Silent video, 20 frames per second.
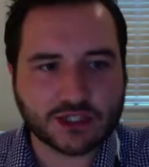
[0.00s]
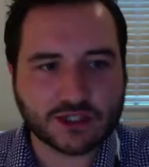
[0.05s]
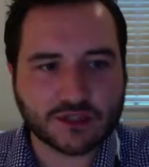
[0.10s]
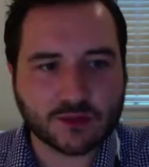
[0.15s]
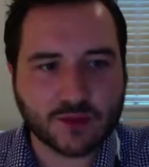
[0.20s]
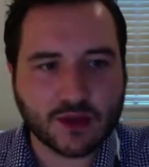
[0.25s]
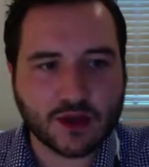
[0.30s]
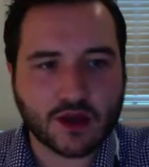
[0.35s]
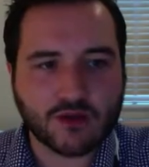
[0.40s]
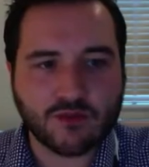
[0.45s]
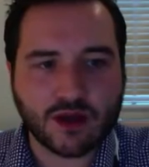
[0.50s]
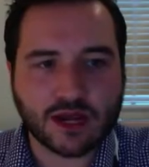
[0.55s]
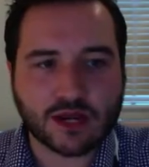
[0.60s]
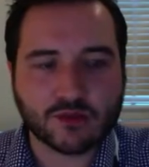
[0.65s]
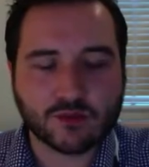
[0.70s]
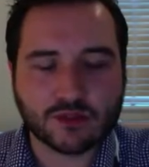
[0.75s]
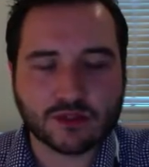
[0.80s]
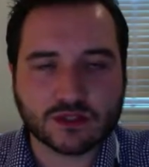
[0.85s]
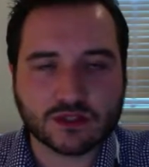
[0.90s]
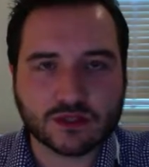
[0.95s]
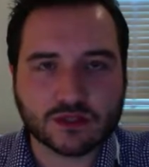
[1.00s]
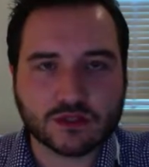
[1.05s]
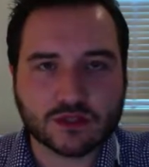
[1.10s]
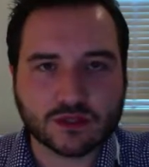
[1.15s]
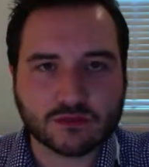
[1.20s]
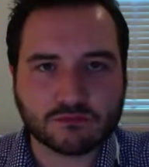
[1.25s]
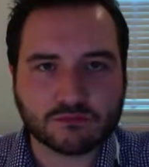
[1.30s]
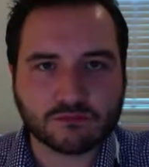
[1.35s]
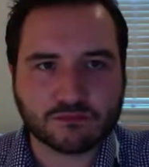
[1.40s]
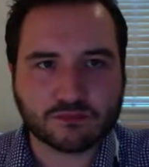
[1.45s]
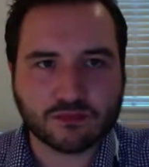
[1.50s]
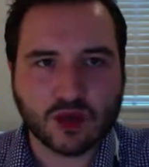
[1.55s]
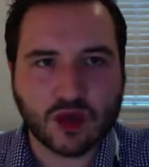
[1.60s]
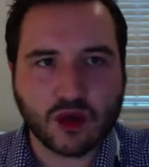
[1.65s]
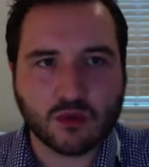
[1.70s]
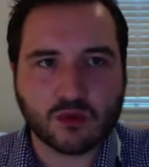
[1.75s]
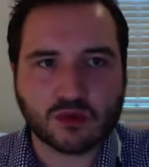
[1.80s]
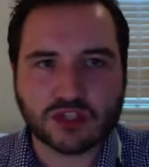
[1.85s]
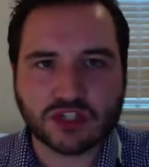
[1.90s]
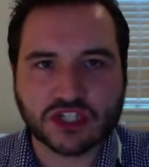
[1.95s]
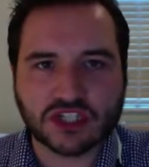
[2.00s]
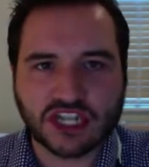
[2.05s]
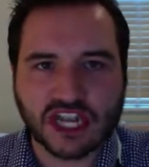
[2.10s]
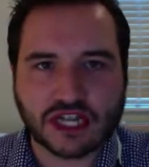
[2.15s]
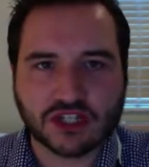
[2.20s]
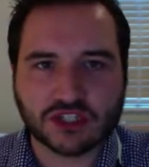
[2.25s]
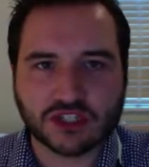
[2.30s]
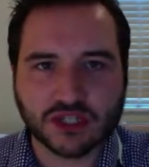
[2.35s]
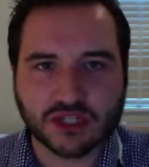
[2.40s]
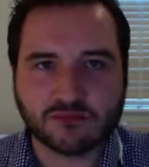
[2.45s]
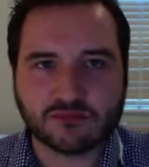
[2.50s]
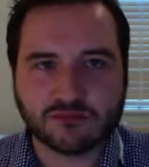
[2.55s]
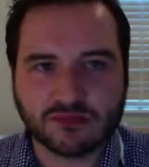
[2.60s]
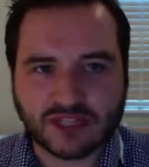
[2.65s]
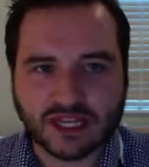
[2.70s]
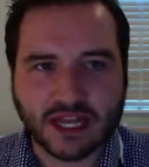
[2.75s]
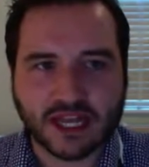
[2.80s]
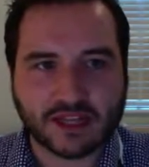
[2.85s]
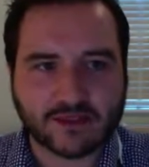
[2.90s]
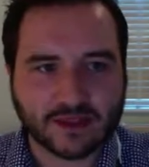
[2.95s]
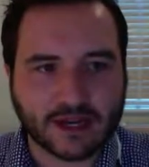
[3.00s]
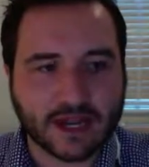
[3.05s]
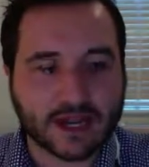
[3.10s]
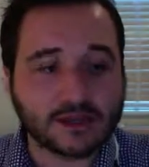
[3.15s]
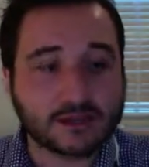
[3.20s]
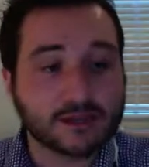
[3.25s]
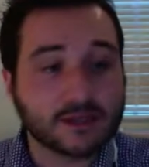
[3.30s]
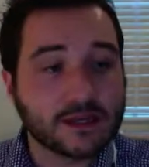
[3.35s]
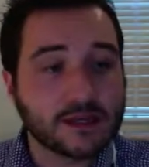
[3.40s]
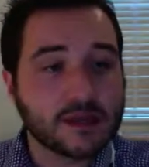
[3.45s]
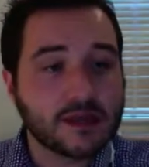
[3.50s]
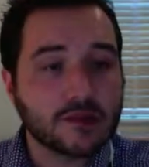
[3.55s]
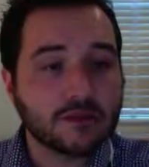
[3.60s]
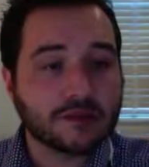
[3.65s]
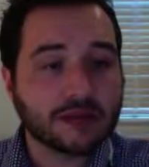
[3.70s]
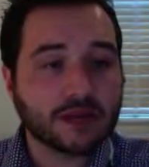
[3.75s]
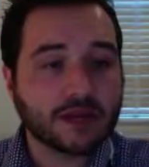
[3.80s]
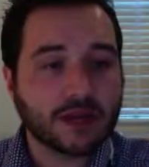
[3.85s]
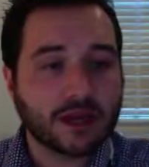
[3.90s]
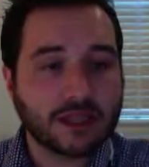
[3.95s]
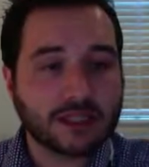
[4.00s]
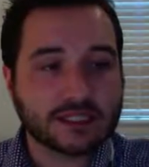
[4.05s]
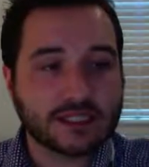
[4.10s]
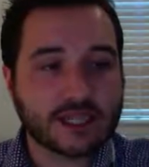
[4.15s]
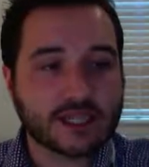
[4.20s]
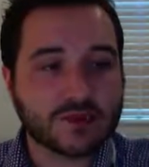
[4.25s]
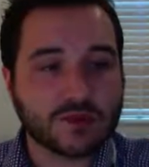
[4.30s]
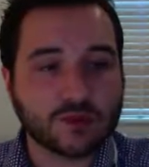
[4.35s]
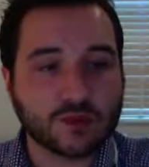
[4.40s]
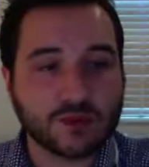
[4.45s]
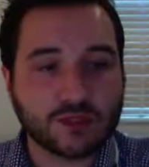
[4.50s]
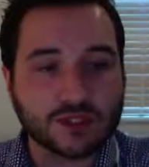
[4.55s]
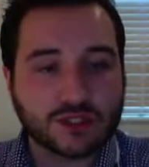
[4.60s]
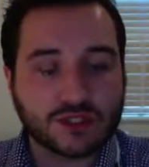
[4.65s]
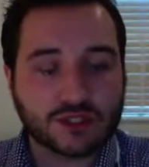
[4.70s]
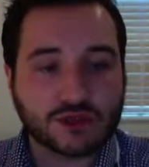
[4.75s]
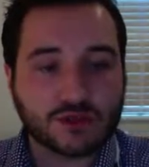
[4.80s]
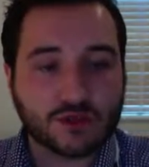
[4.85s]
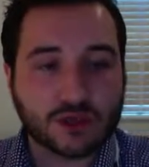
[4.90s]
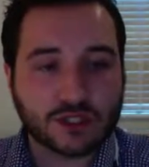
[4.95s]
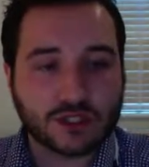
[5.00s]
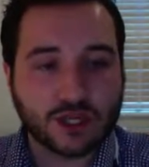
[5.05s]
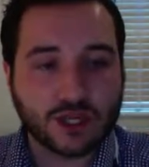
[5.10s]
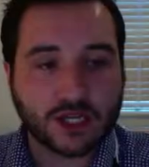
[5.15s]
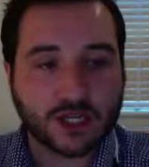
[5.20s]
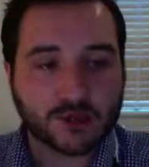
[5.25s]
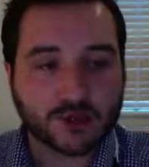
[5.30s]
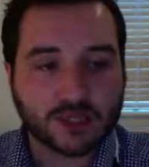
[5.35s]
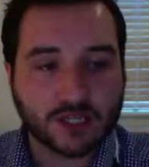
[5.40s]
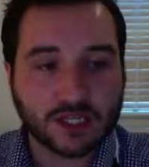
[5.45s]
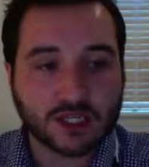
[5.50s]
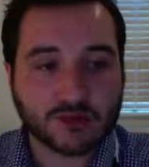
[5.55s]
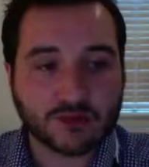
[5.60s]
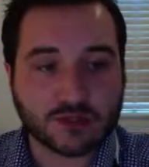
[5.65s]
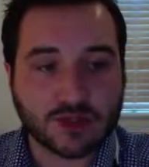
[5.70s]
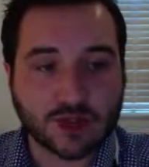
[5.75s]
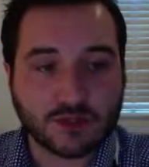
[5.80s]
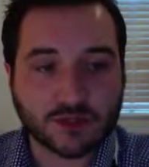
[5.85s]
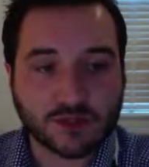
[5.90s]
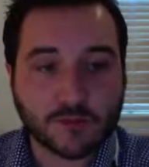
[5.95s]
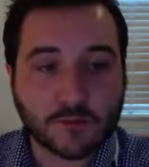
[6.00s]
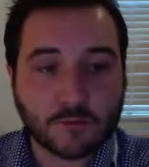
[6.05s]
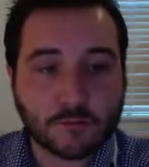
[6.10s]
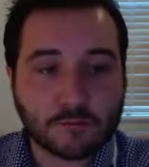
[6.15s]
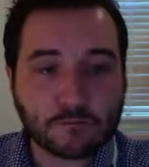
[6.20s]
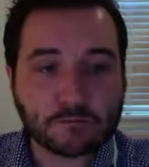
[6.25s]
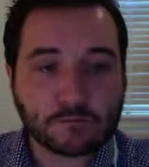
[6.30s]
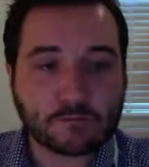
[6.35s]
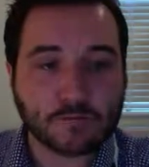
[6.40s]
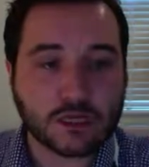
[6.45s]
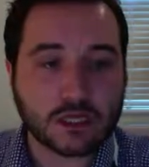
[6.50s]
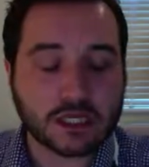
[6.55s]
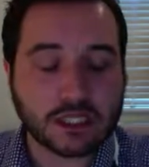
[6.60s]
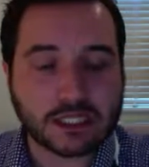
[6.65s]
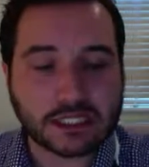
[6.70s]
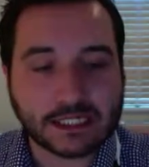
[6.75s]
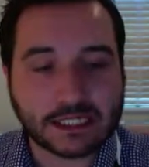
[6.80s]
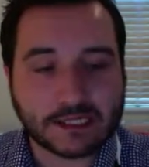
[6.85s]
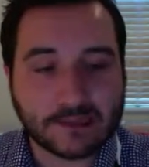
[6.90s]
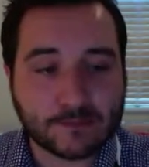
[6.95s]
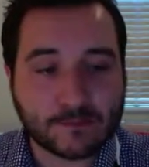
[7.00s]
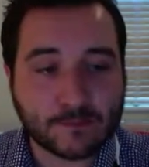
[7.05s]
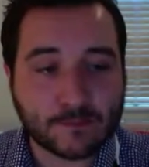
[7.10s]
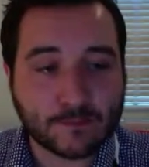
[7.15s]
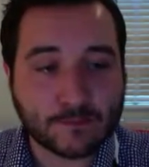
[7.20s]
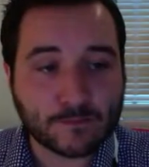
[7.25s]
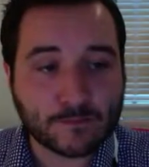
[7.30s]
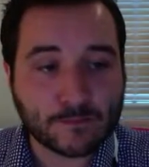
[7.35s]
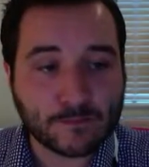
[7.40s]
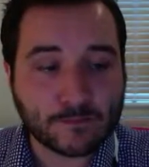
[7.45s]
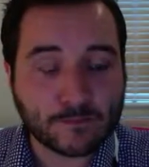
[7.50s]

is because the way I read it was that the car wash isn't actually selling the land, but nonetheless, Sainsbury's want to uh, turn into a Sainsbury's local. Um,